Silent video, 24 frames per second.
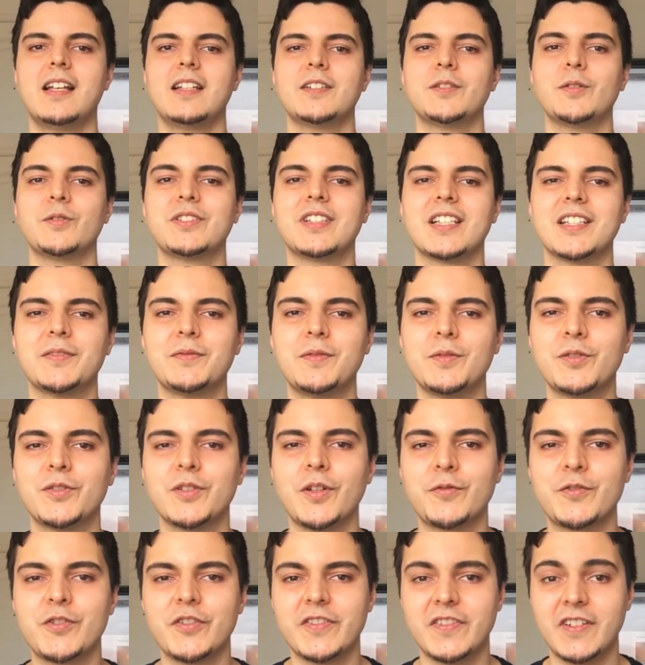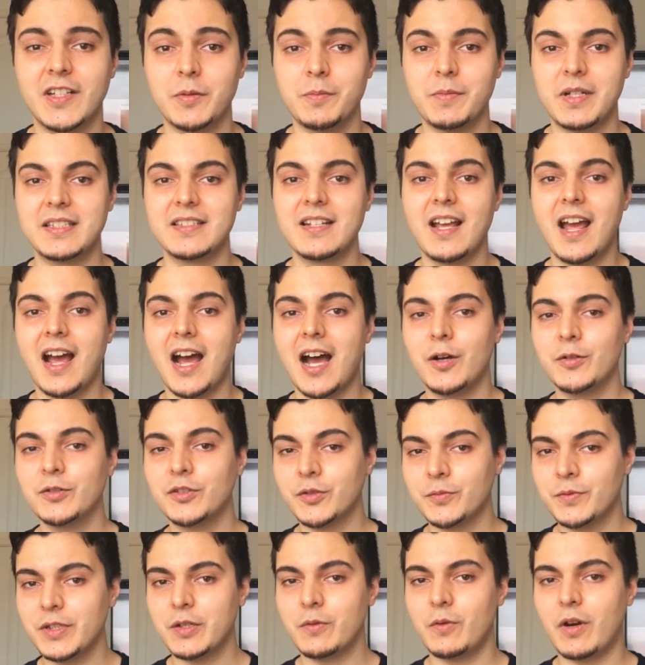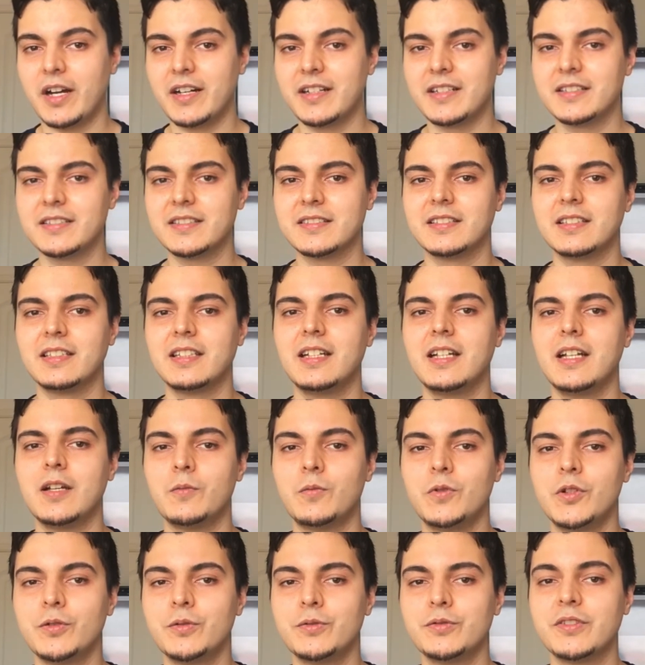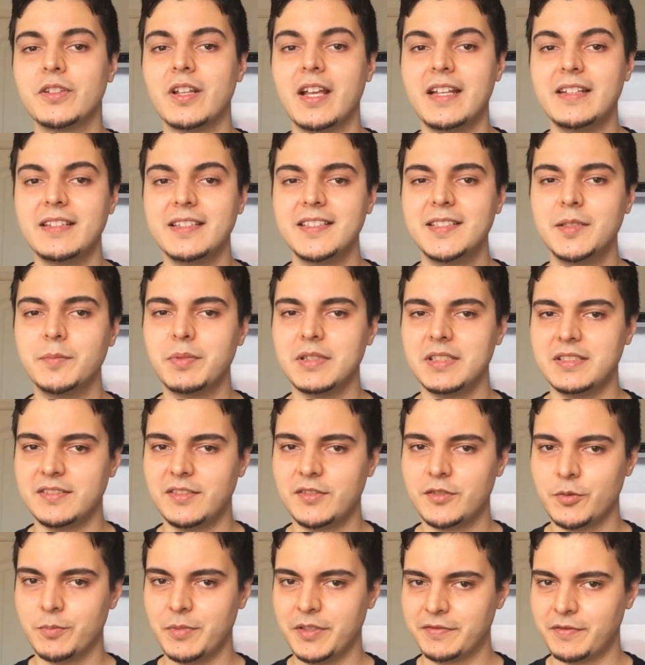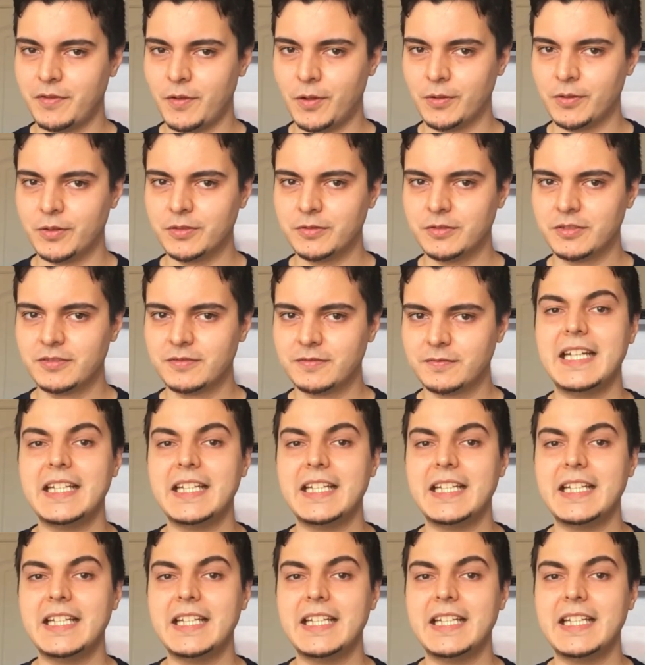Successful software development also requires rules and disciplines to be followed.